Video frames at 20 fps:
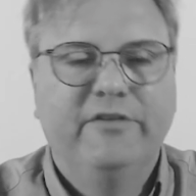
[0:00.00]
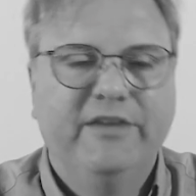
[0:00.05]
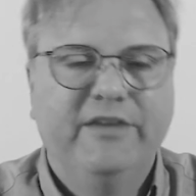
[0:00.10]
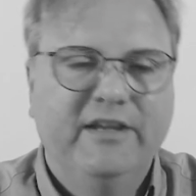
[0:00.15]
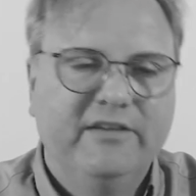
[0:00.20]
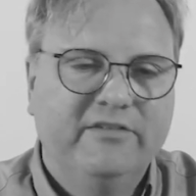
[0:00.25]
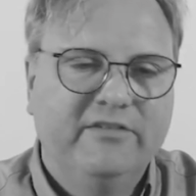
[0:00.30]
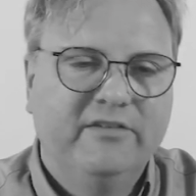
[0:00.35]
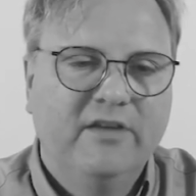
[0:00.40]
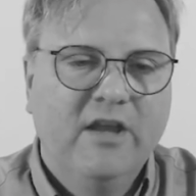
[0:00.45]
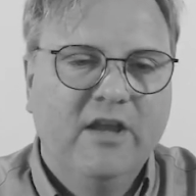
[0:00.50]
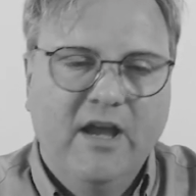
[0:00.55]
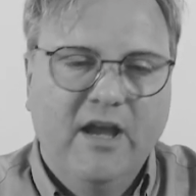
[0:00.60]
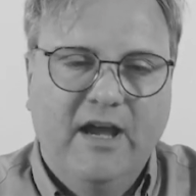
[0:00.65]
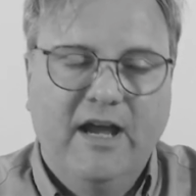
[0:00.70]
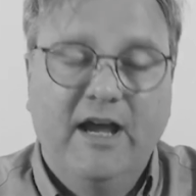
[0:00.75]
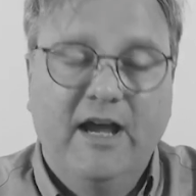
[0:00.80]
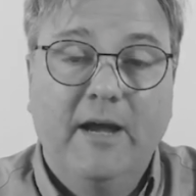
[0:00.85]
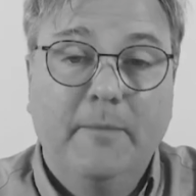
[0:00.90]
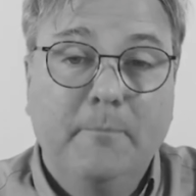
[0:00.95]
for this.
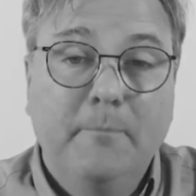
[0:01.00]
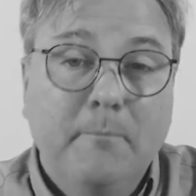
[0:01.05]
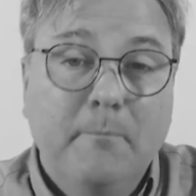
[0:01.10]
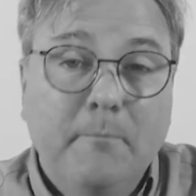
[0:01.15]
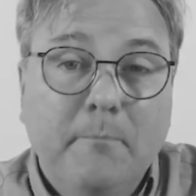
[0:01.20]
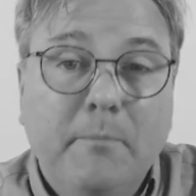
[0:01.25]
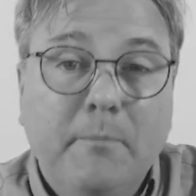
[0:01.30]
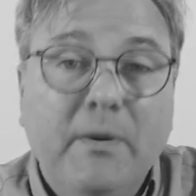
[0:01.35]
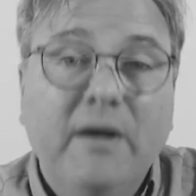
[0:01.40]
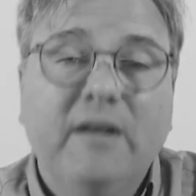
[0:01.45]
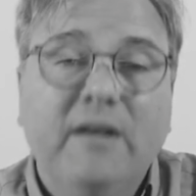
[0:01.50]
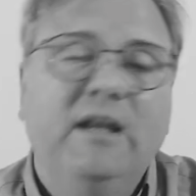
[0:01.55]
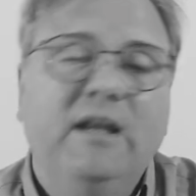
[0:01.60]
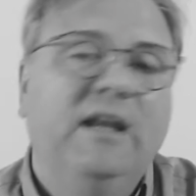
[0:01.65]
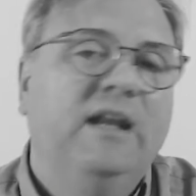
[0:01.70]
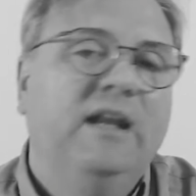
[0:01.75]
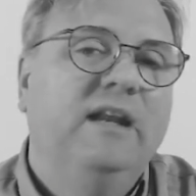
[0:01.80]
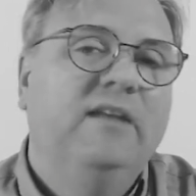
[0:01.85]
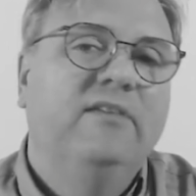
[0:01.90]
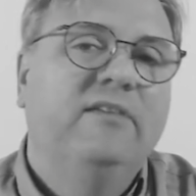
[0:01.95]
Um, but
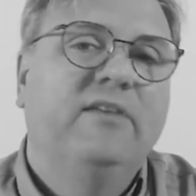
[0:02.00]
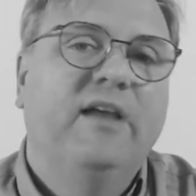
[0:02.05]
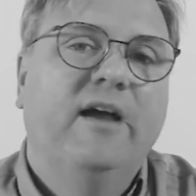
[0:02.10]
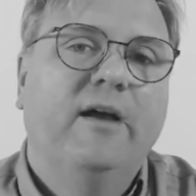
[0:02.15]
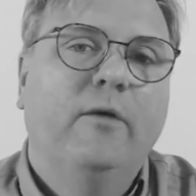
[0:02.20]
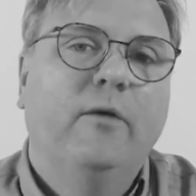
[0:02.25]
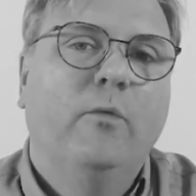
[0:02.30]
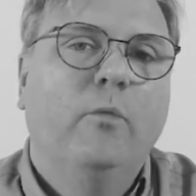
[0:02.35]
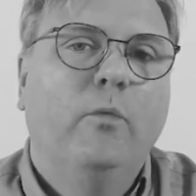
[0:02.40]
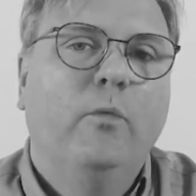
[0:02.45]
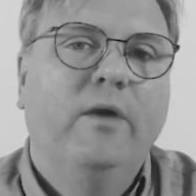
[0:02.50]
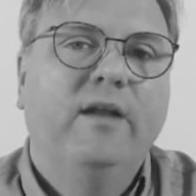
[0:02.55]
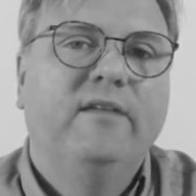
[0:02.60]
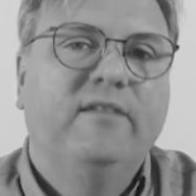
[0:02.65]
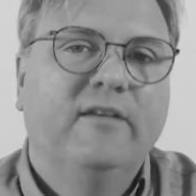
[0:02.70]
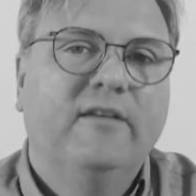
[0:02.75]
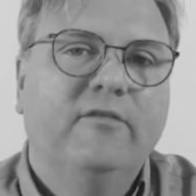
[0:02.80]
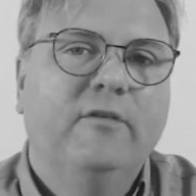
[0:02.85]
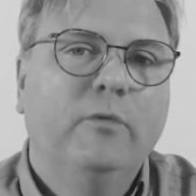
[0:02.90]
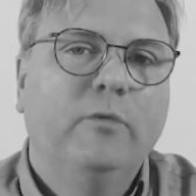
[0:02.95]
it is a, uh,
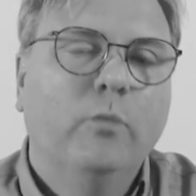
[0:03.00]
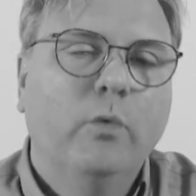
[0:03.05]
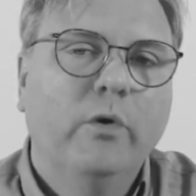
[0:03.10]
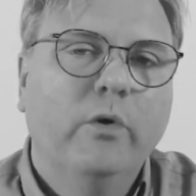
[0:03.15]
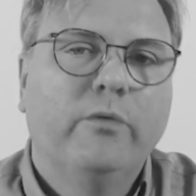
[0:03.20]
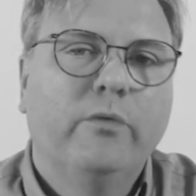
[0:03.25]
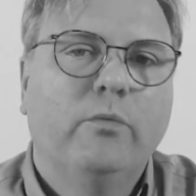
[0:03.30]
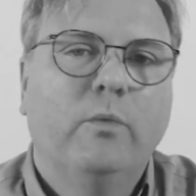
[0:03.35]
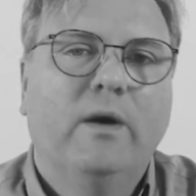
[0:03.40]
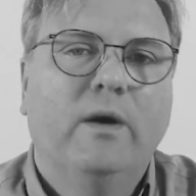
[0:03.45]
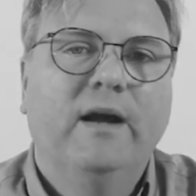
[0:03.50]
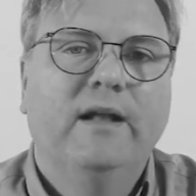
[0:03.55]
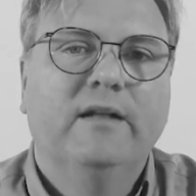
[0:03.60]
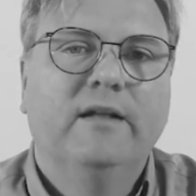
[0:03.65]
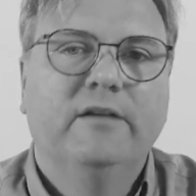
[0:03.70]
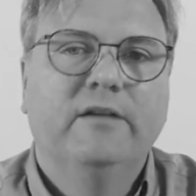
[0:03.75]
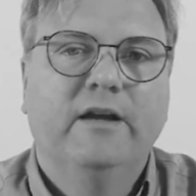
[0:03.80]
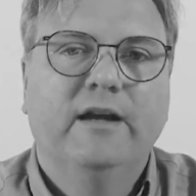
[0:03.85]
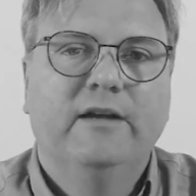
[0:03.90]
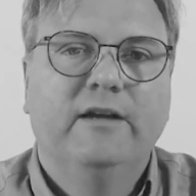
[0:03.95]
it's definitely
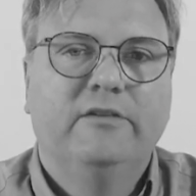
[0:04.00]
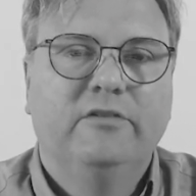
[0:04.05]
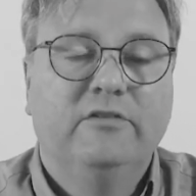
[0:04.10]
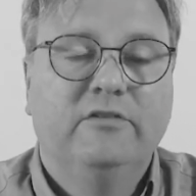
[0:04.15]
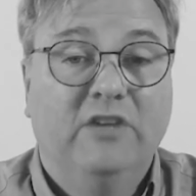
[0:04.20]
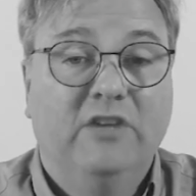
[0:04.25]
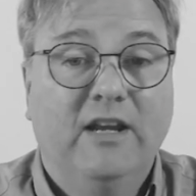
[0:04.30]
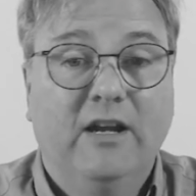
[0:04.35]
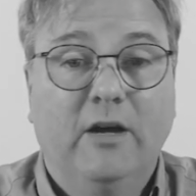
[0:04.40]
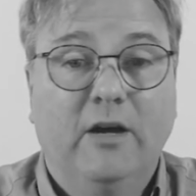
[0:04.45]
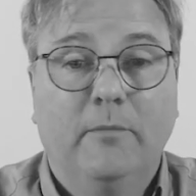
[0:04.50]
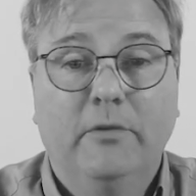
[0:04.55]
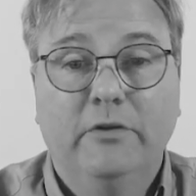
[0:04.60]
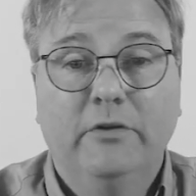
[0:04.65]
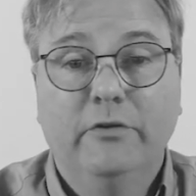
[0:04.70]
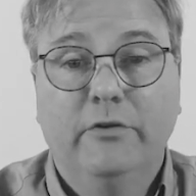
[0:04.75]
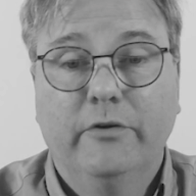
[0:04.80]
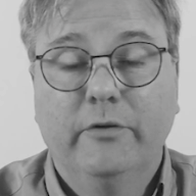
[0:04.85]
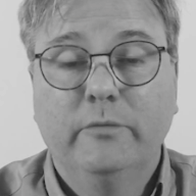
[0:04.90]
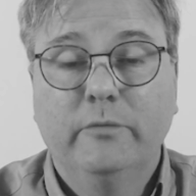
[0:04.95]
worthwhile uh, to check up
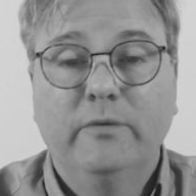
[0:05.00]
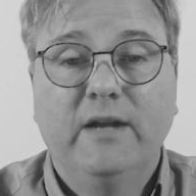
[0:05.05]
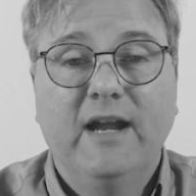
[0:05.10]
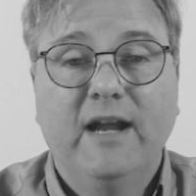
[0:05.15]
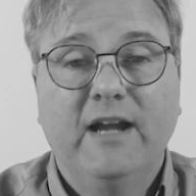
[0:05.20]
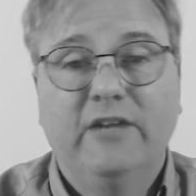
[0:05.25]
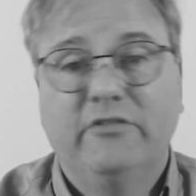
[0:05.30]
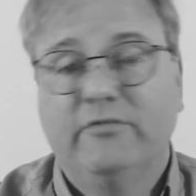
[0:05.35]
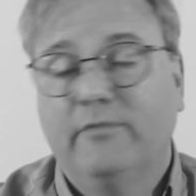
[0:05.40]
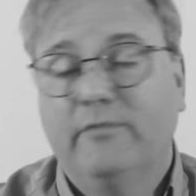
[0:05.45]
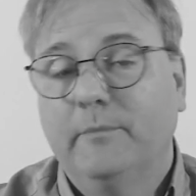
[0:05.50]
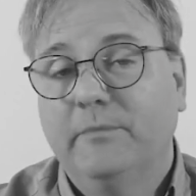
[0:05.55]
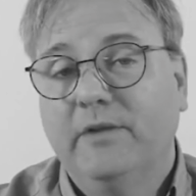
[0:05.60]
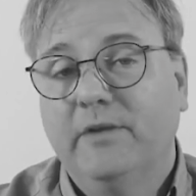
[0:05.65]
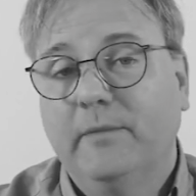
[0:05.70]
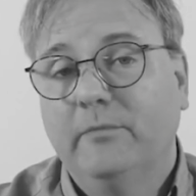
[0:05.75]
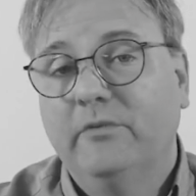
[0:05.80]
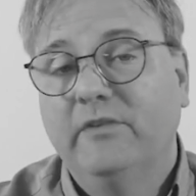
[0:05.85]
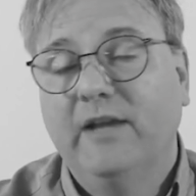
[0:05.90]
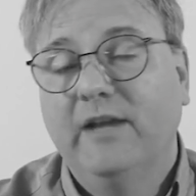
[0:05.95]
on your own cache from
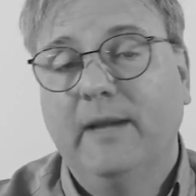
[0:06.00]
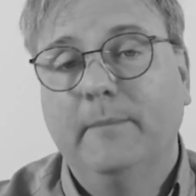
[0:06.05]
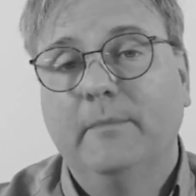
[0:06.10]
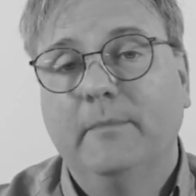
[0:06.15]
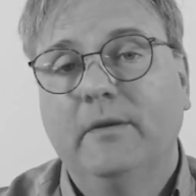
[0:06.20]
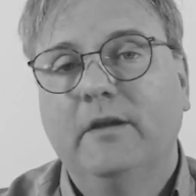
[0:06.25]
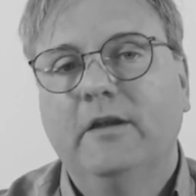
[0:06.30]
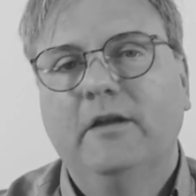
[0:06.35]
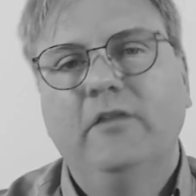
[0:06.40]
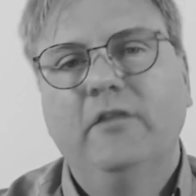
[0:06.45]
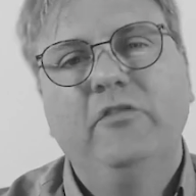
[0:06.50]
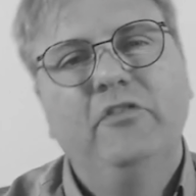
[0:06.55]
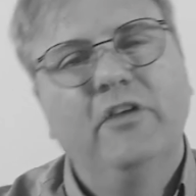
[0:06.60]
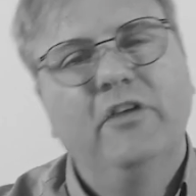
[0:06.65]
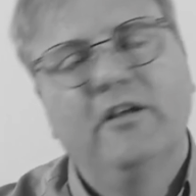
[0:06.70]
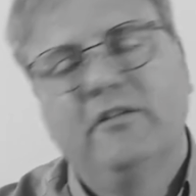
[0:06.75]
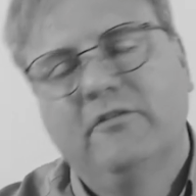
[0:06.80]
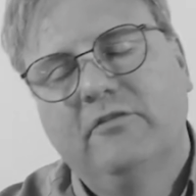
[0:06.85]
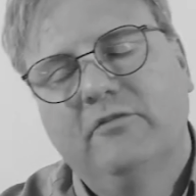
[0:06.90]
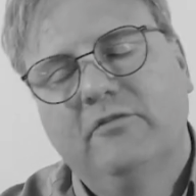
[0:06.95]
time to time
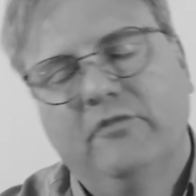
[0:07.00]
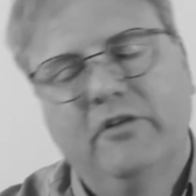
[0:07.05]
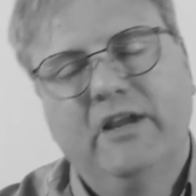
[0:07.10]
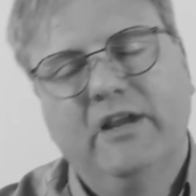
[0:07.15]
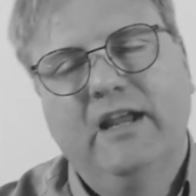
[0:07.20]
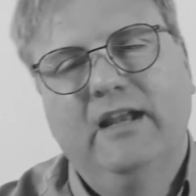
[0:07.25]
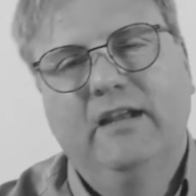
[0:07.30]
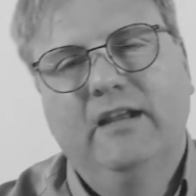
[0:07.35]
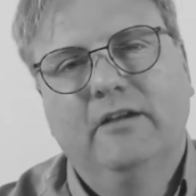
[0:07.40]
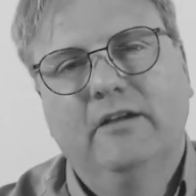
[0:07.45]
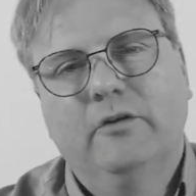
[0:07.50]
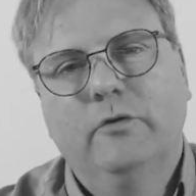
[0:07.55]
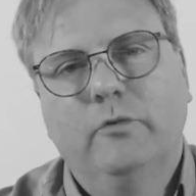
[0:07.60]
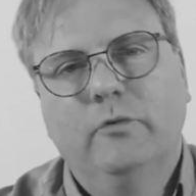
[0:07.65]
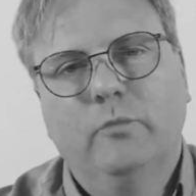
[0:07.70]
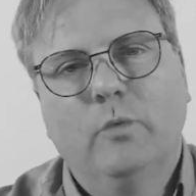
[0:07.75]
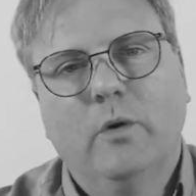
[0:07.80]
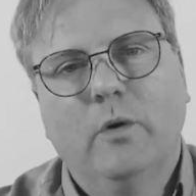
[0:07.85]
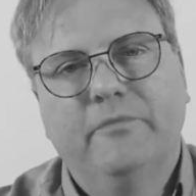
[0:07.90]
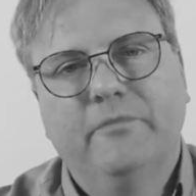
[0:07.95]
just for getting a
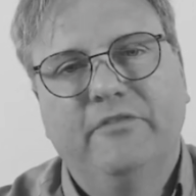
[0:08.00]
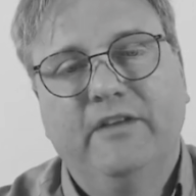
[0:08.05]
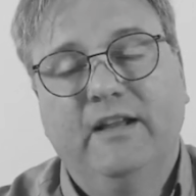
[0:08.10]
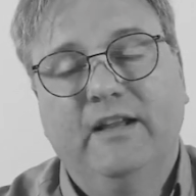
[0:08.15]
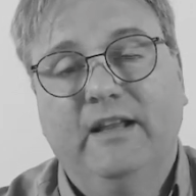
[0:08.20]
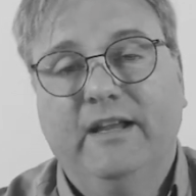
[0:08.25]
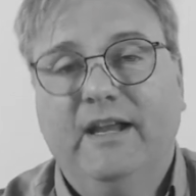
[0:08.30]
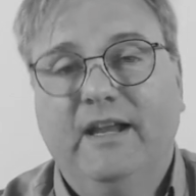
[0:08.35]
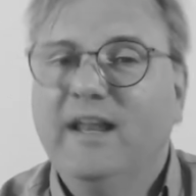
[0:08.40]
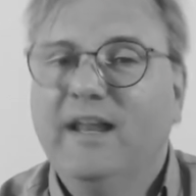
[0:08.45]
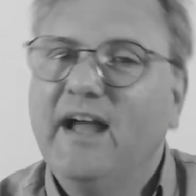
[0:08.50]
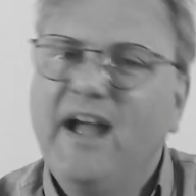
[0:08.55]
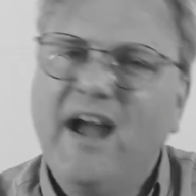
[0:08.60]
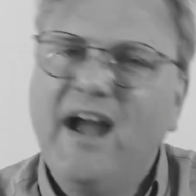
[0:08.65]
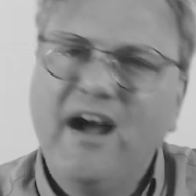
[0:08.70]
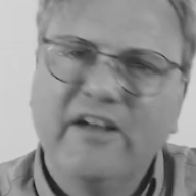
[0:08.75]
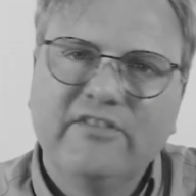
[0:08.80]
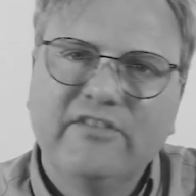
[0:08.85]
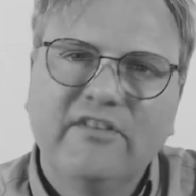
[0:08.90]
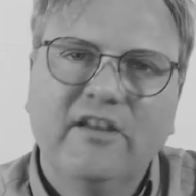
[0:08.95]
good warm feeling. And I
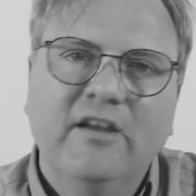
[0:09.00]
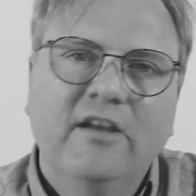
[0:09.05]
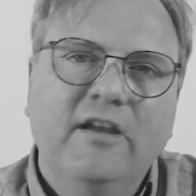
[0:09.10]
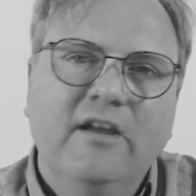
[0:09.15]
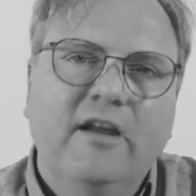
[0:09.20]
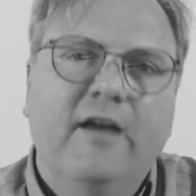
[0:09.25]
asked